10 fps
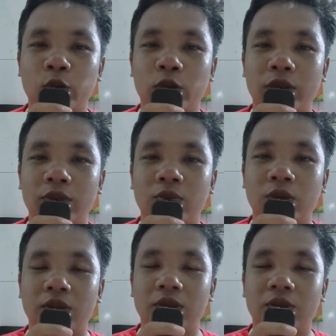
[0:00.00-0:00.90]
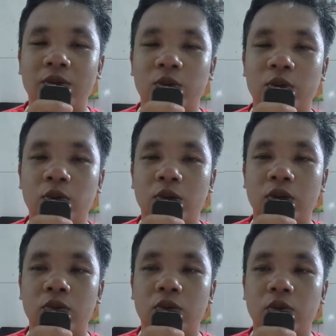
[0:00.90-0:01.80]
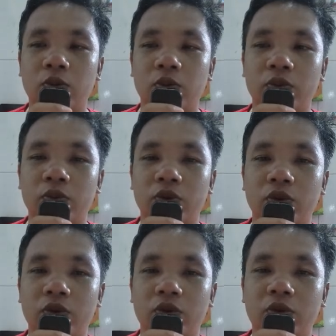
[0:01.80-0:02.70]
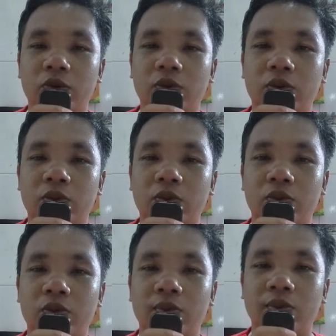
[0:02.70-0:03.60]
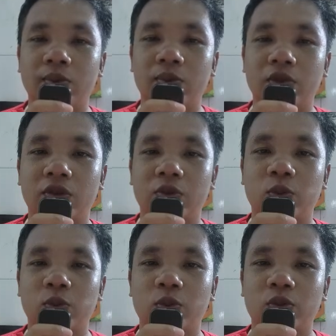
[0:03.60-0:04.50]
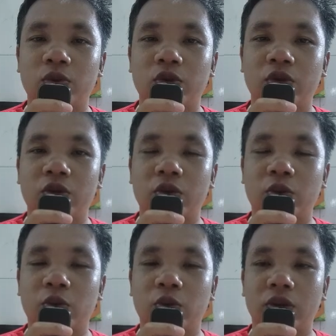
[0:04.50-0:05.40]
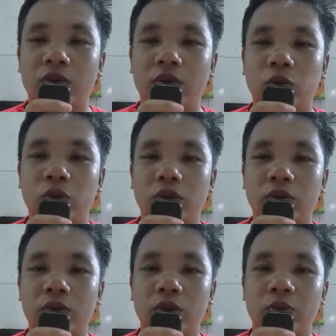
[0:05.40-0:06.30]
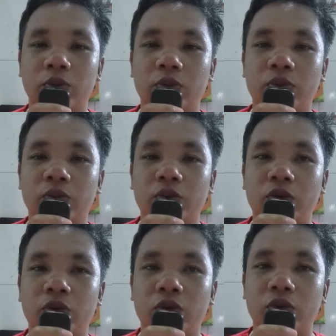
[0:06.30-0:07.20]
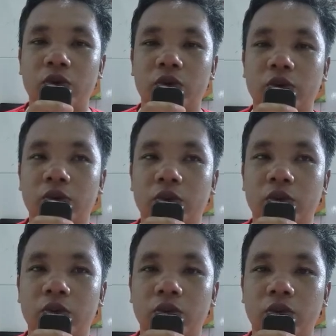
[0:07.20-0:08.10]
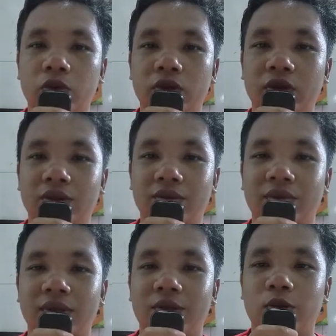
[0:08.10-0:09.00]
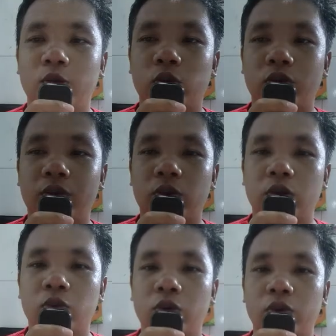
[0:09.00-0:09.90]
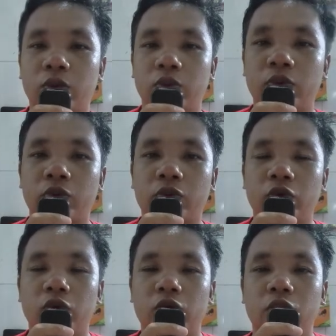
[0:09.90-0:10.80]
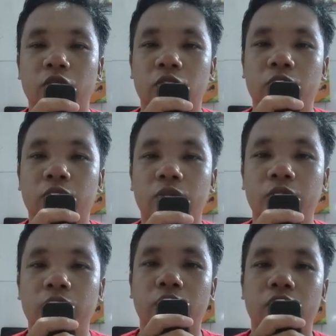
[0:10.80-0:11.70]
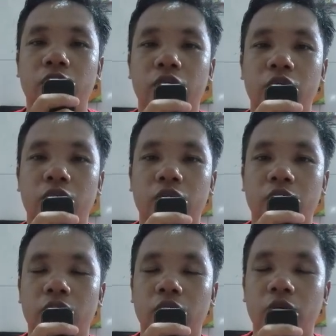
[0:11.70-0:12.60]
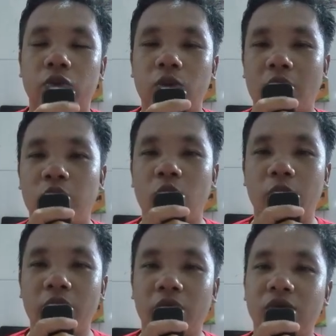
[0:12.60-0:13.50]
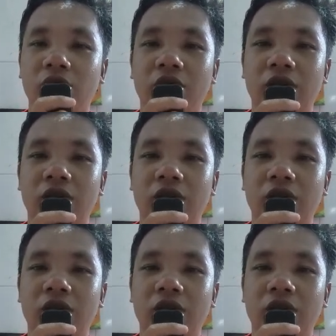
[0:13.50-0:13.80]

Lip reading: As Emma and Lucas exchanged vows, their eyes locked, and no words were needed to convey the depth of their love for each other. From today on, I not only love you but am grateful